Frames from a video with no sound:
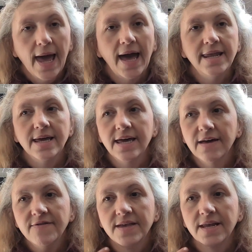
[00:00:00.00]
and it
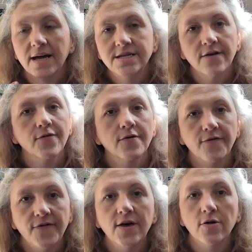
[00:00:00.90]
gives it a different
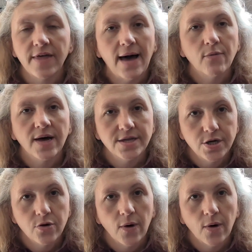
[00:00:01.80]
feel that way too.